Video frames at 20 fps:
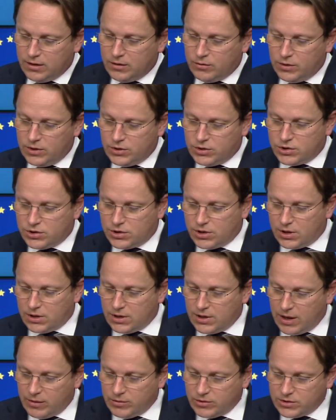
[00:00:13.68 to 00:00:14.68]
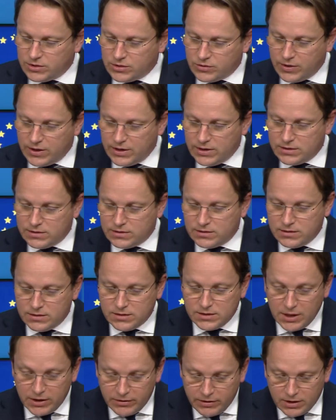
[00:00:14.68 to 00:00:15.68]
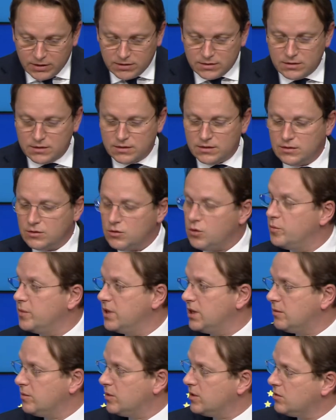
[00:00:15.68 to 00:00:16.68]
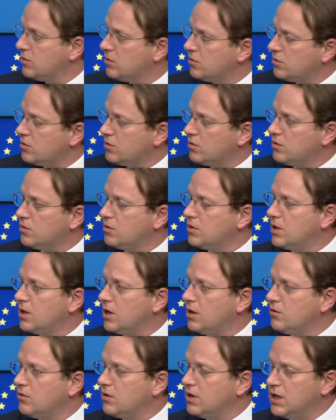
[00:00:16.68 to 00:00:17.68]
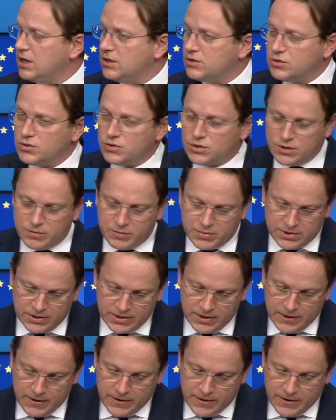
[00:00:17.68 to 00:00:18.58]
which uh, demonstrates the seriousness and commitment uh, in our relationships.